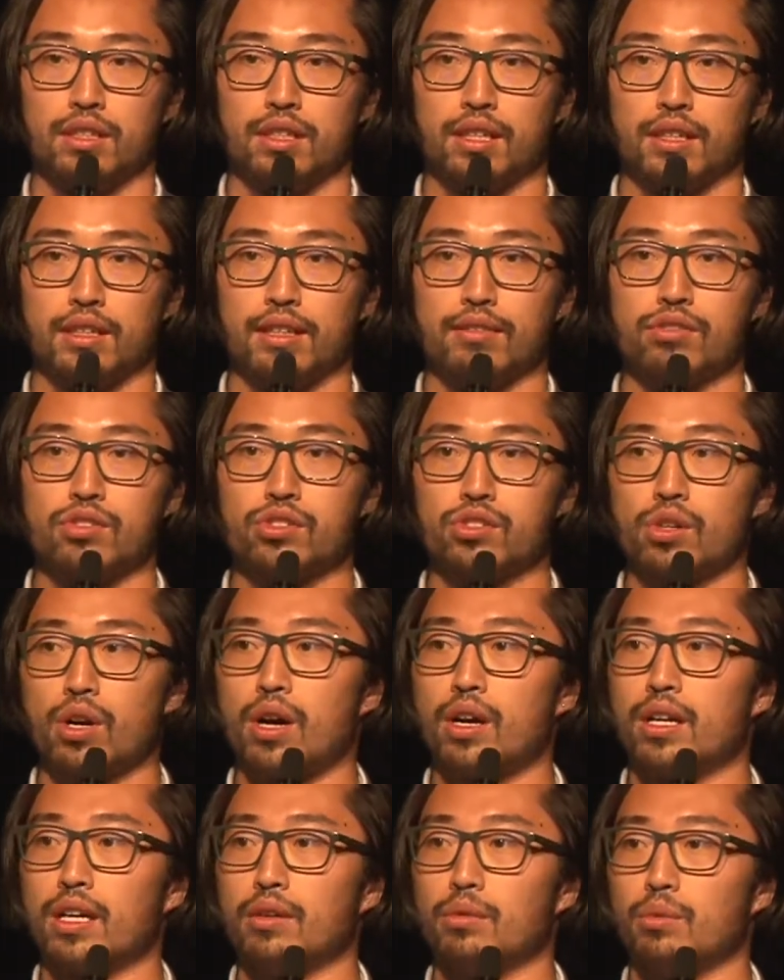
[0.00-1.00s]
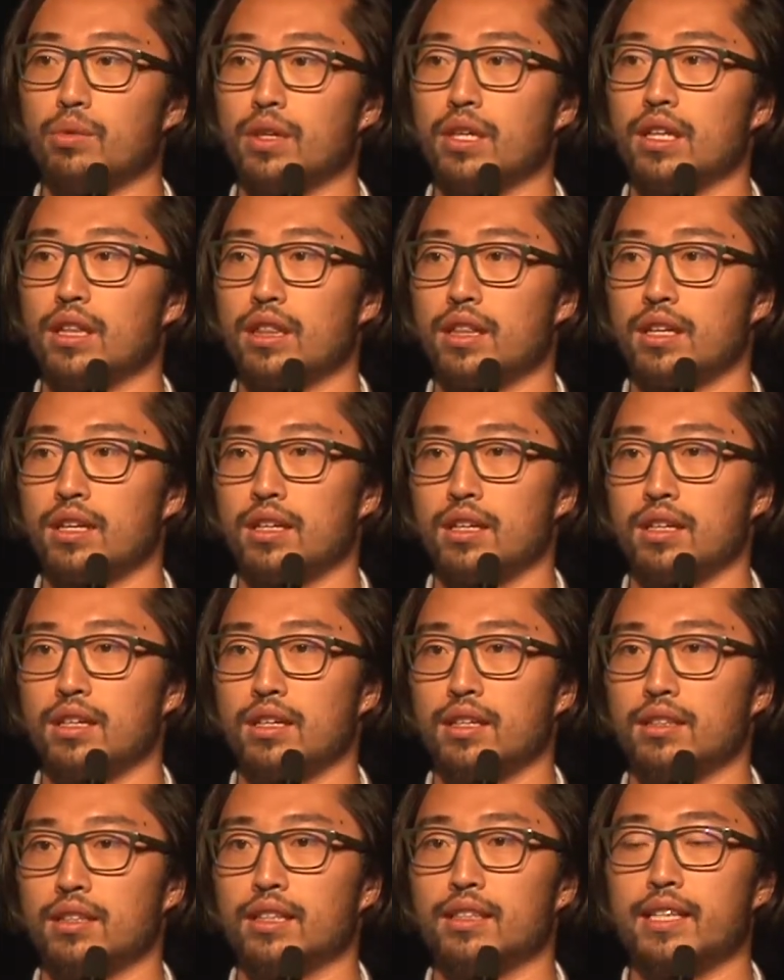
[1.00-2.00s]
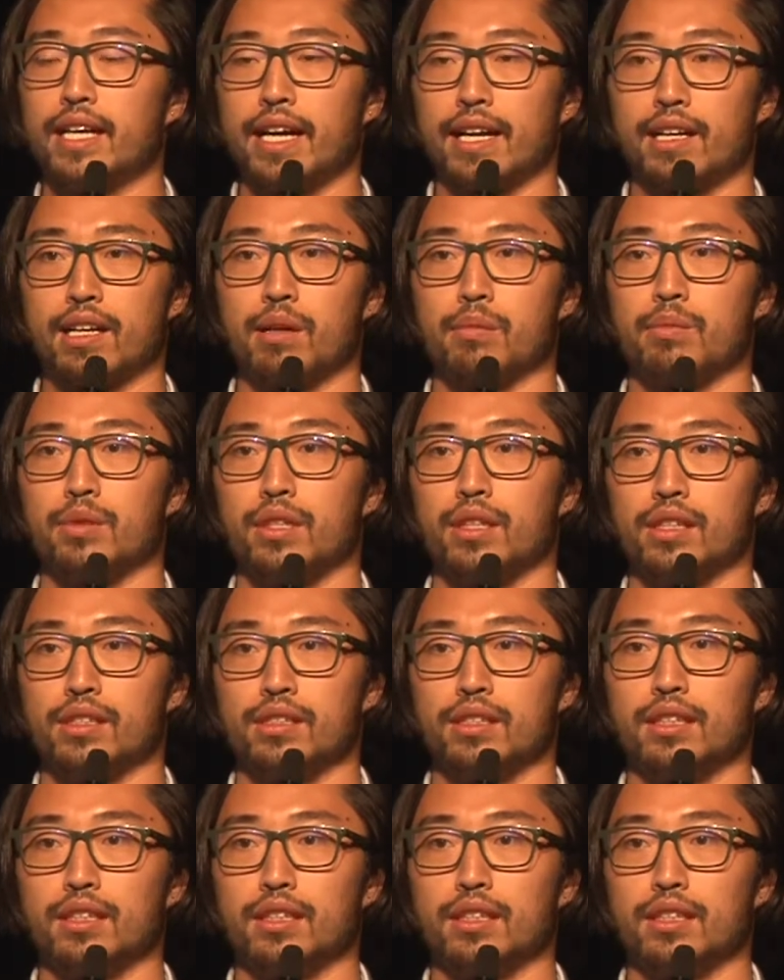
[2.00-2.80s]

They've started with the tech companies